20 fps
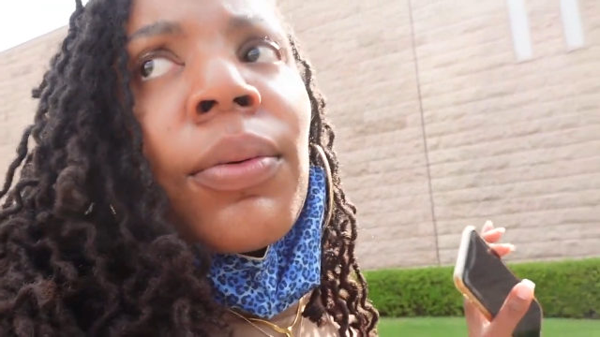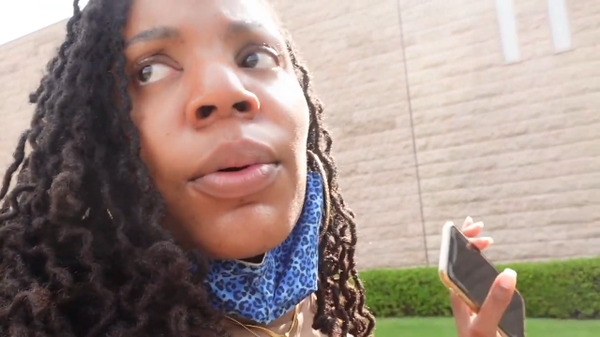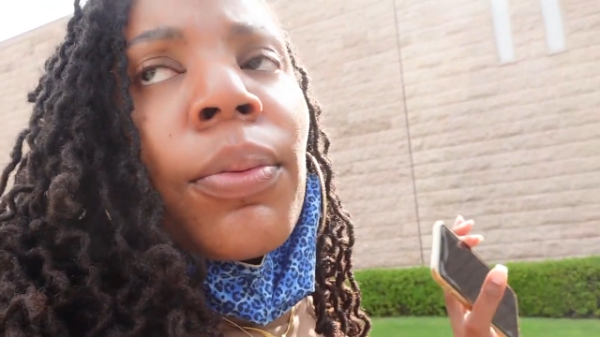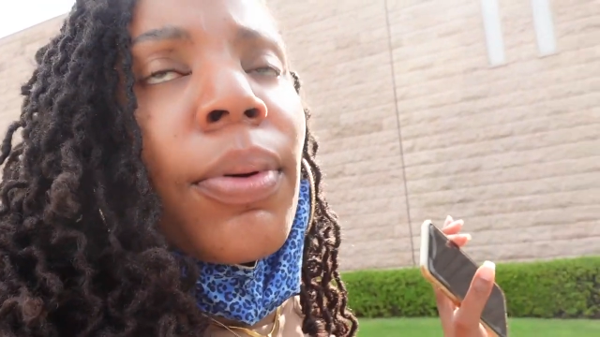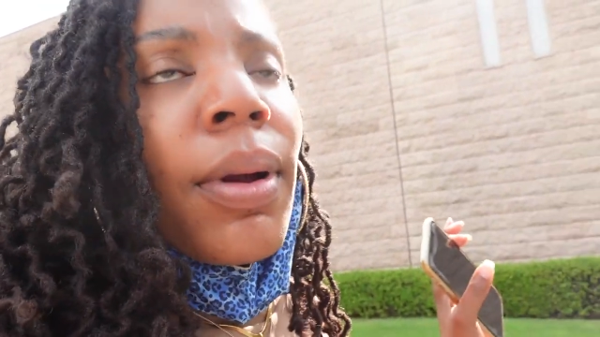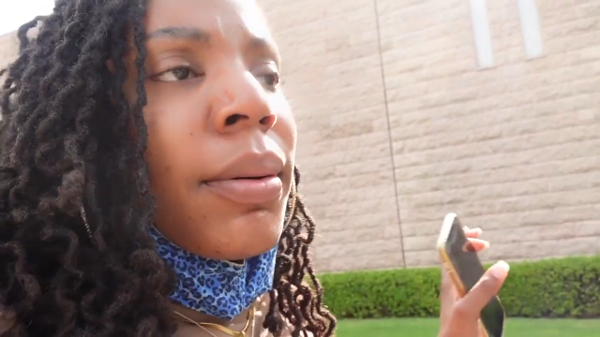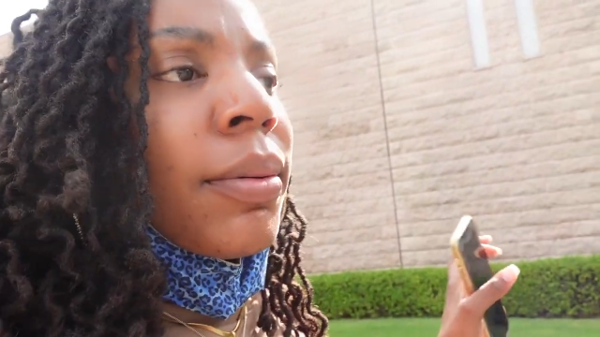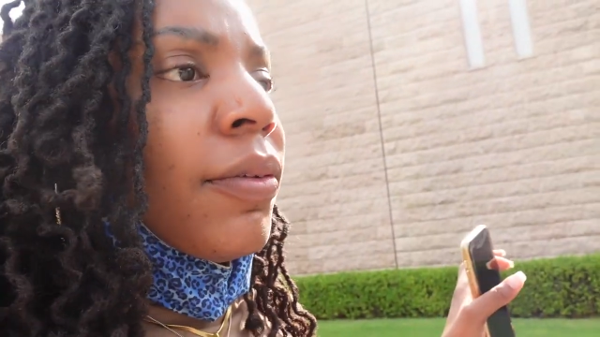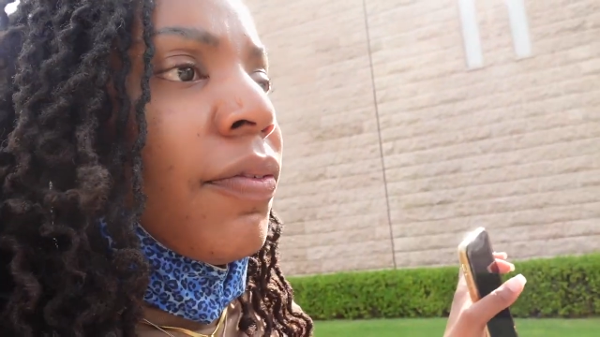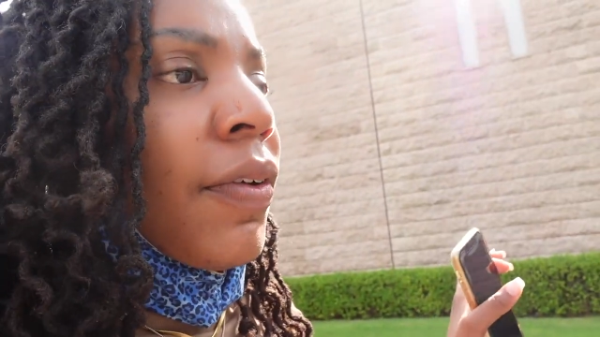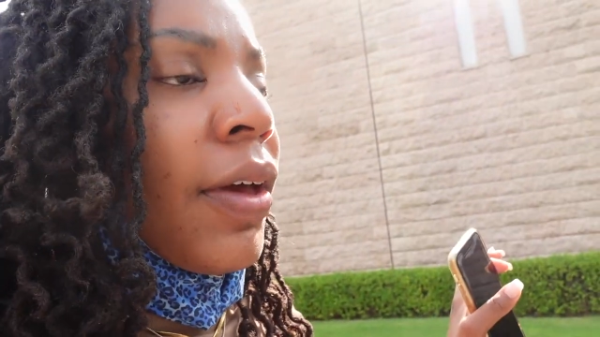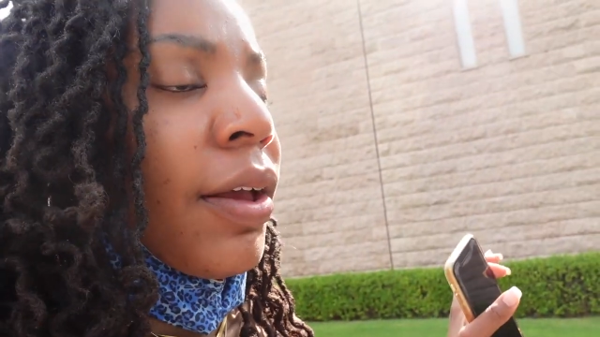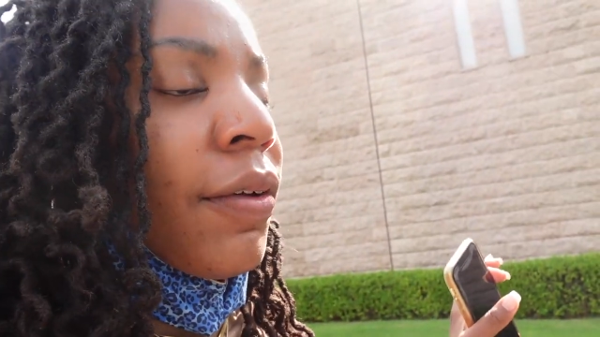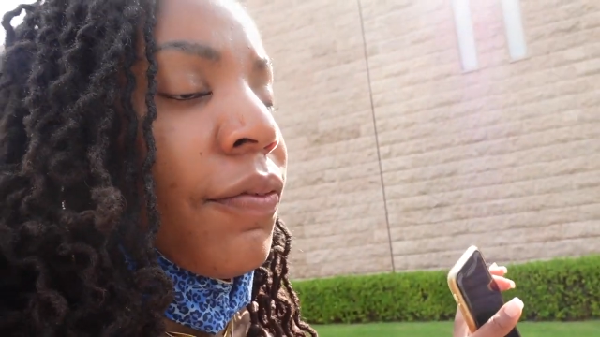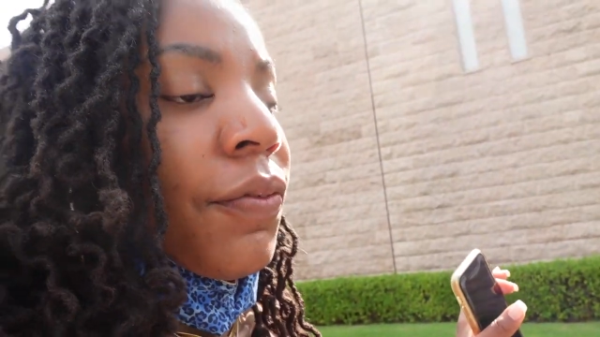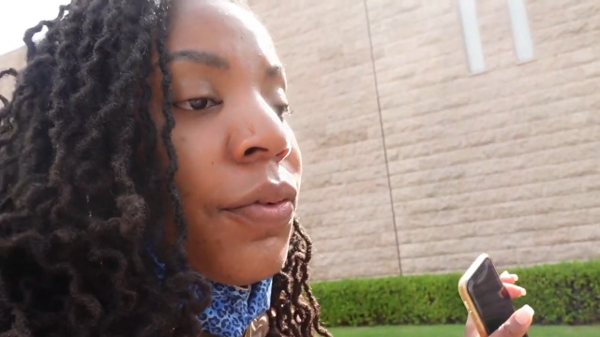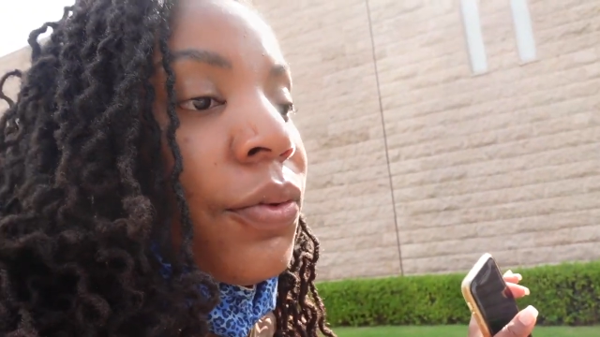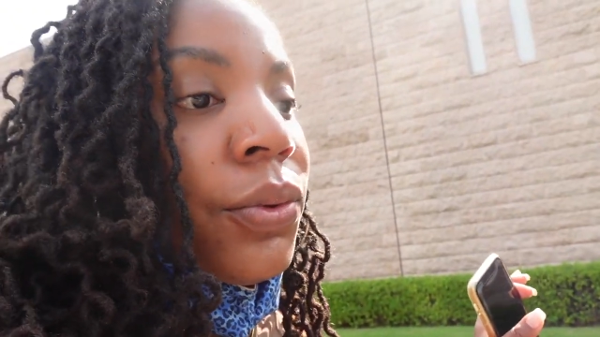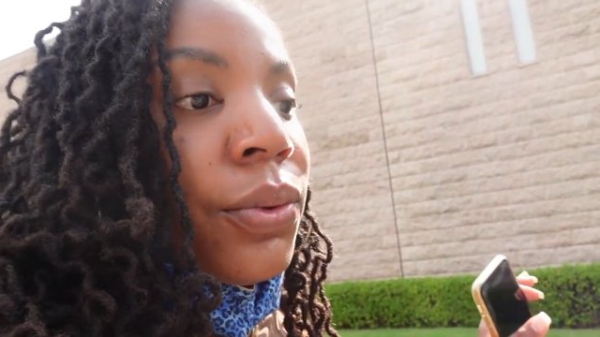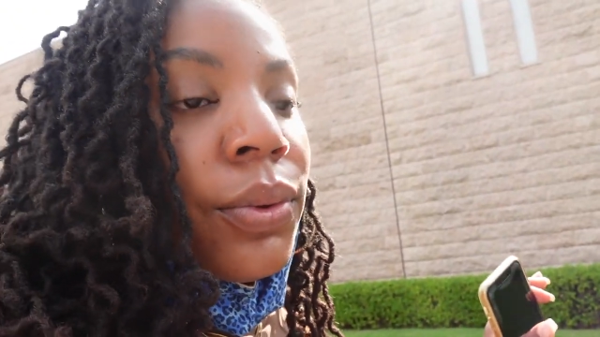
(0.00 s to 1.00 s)
We'll probably find
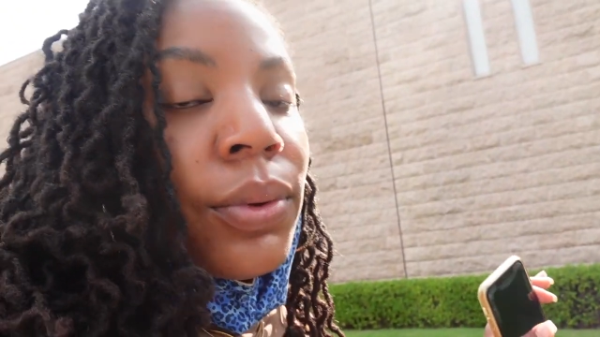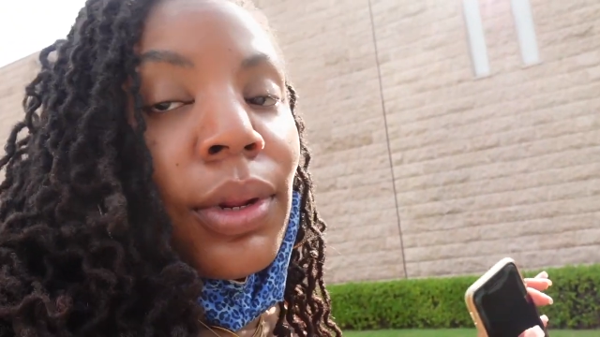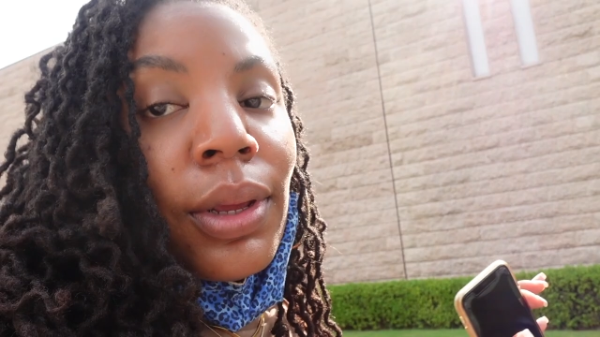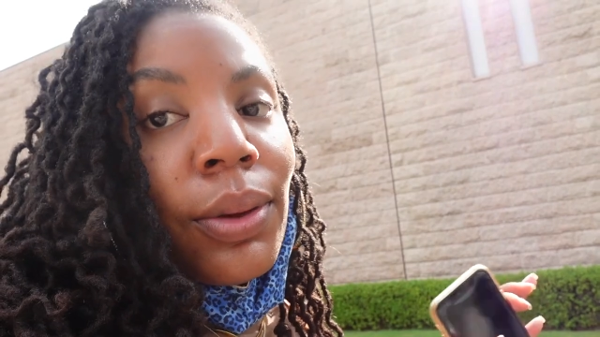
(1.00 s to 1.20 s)
food